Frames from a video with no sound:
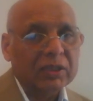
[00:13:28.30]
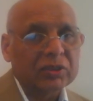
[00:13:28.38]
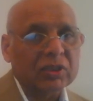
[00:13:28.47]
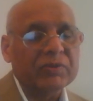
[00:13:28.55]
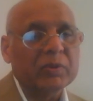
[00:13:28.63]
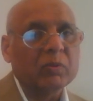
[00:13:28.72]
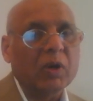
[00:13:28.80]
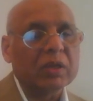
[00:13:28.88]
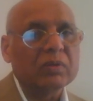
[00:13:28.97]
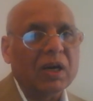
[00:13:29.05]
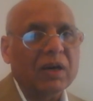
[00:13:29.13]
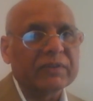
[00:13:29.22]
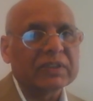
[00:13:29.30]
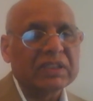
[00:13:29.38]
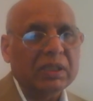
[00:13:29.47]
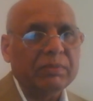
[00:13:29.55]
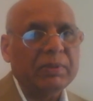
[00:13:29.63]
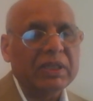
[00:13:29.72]
So if you want to offer
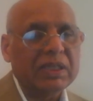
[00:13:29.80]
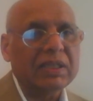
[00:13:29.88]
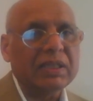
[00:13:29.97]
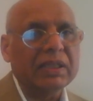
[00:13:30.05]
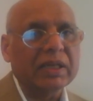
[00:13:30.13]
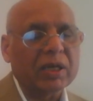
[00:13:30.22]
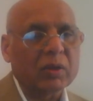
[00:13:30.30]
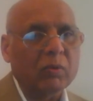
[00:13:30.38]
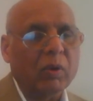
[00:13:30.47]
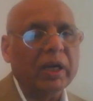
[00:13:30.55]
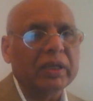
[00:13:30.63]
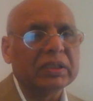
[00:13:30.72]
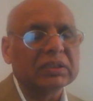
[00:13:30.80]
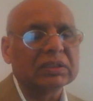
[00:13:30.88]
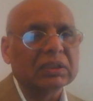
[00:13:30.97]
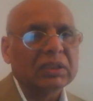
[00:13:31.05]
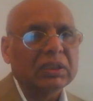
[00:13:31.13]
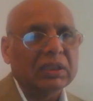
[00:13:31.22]
CBT, it
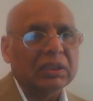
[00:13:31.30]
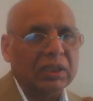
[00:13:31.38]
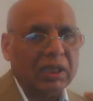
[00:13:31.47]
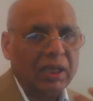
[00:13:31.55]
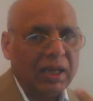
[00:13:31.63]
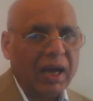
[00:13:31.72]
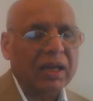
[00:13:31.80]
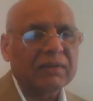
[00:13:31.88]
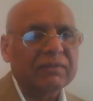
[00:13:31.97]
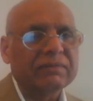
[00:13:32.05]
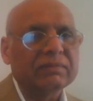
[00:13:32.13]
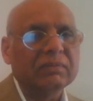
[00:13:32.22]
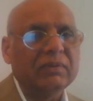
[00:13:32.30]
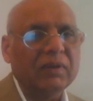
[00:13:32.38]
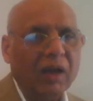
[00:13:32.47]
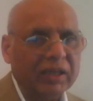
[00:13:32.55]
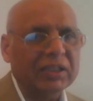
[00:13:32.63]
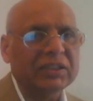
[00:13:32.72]
requires a lot of
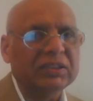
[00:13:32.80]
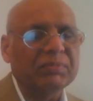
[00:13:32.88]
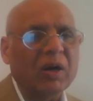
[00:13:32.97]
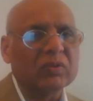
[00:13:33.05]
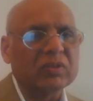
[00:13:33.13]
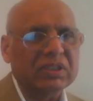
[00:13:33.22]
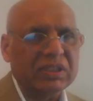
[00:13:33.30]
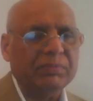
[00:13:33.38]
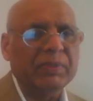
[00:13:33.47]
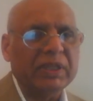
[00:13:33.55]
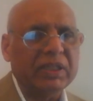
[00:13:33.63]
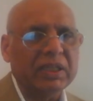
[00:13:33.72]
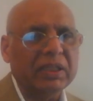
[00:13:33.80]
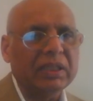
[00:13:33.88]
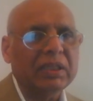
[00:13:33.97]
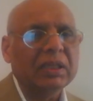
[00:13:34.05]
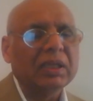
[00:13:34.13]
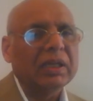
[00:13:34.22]
knowledge about
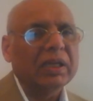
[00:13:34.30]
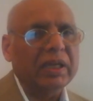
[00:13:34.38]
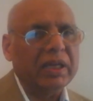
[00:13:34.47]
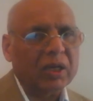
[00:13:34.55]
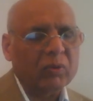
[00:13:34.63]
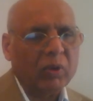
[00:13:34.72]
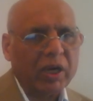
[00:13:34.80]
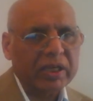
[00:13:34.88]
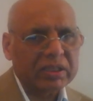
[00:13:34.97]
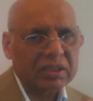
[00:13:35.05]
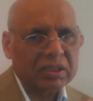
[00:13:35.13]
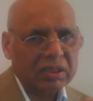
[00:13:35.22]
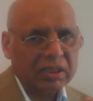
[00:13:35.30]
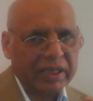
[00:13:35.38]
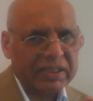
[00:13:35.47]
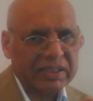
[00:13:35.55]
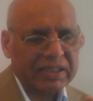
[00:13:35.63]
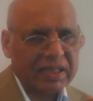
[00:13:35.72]
CBT. It requires
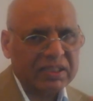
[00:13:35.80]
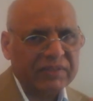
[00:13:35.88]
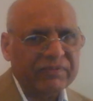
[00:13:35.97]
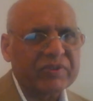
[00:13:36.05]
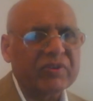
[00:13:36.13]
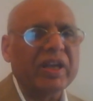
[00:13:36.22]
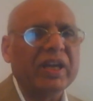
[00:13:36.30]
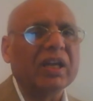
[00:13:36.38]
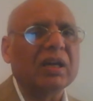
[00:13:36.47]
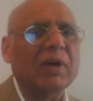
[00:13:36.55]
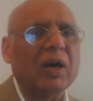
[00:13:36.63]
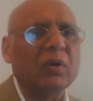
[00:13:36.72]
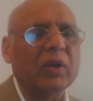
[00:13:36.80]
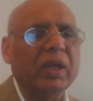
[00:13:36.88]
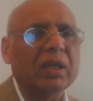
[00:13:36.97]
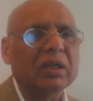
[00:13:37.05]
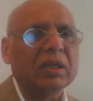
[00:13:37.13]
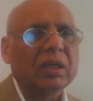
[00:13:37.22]
extensive training about
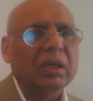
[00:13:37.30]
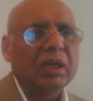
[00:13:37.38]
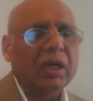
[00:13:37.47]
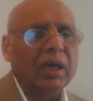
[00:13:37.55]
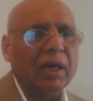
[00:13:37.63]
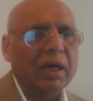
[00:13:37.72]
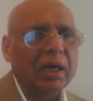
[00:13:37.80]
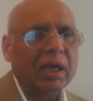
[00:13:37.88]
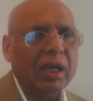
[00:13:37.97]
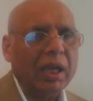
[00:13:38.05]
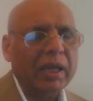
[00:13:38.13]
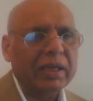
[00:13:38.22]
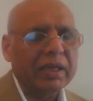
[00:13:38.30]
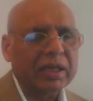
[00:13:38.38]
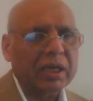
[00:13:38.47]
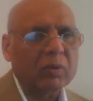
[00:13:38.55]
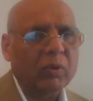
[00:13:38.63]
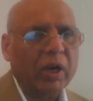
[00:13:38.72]
it, and it
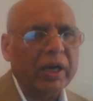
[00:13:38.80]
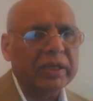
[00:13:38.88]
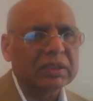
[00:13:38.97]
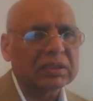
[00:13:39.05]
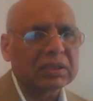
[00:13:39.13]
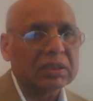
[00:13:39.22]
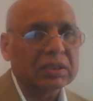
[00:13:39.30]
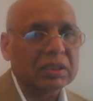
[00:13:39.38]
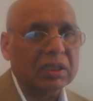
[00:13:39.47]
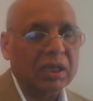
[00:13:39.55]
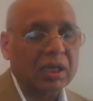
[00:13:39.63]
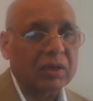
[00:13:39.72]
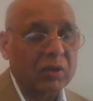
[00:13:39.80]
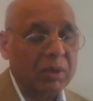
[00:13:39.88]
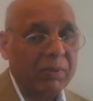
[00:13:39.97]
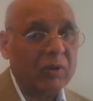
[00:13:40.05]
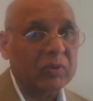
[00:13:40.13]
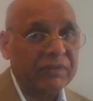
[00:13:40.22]
requires a good
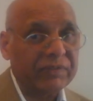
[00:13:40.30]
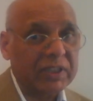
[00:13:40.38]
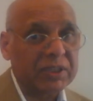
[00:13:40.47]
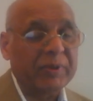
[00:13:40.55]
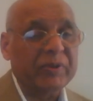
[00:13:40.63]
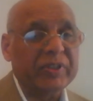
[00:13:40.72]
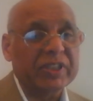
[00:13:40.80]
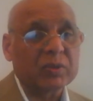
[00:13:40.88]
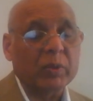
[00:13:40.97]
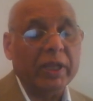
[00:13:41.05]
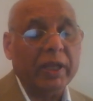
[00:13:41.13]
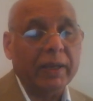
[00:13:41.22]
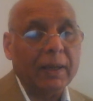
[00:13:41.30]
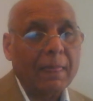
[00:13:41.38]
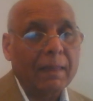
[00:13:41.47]
amount of experience with it.